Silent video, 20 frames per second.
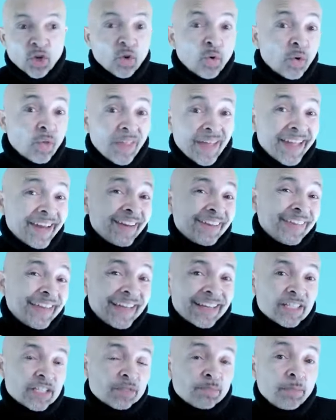or they're,
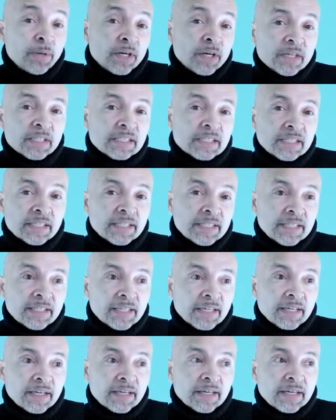they're just personally
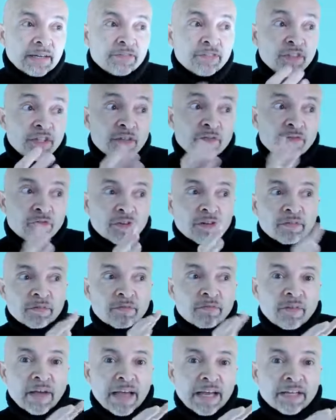have different
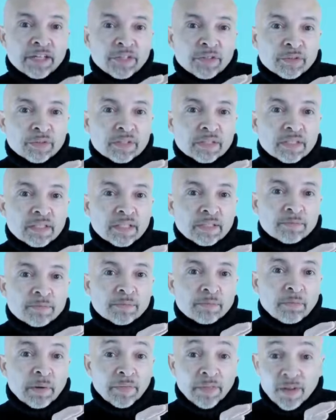values
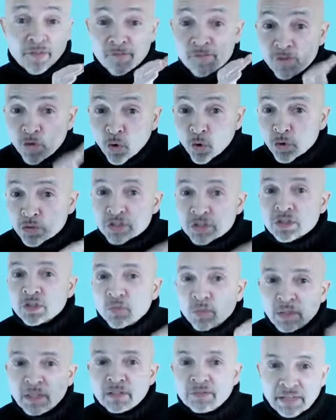but they're forced to
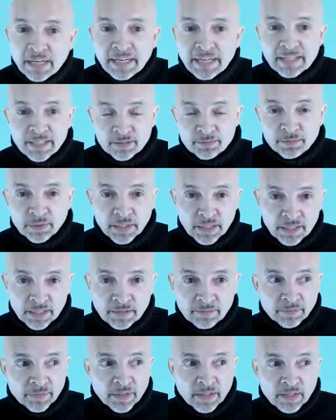work for that company
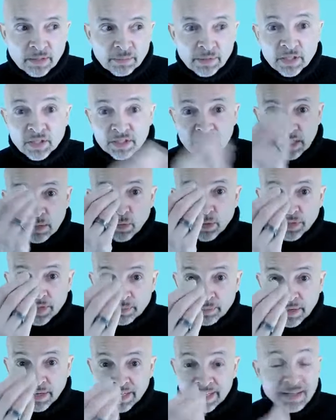because they want the
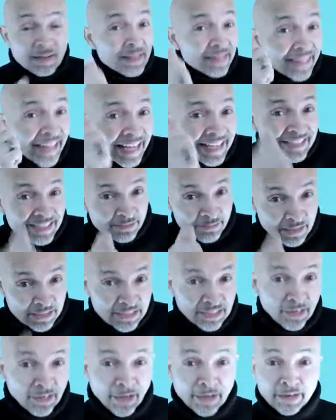money. That's a
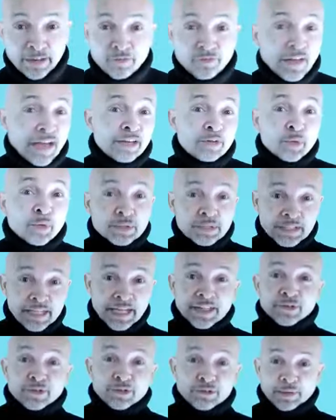misalignment of value
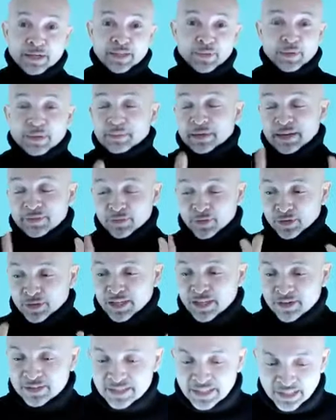altogether, oh, by the way, but I'm not going
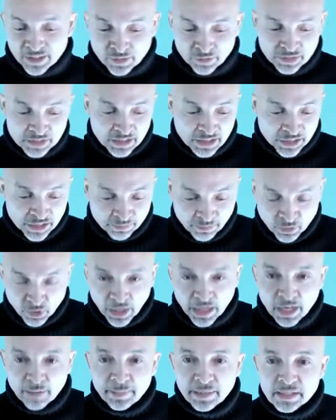to go into that conversation.
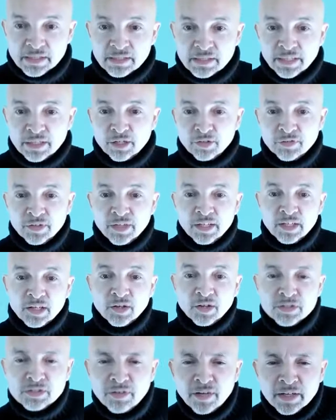Right, I better sign off.
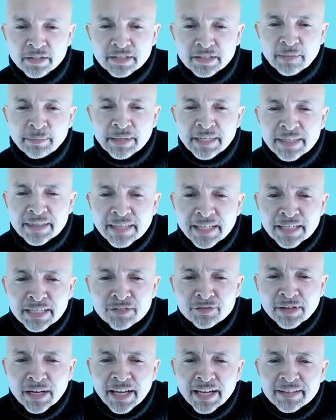Lots of hearts coming in. Thank you
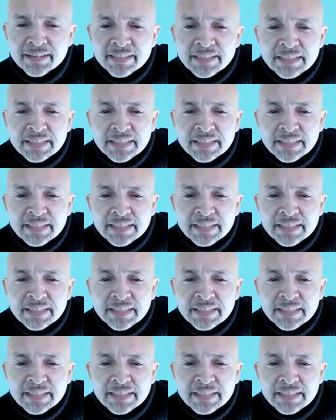for that.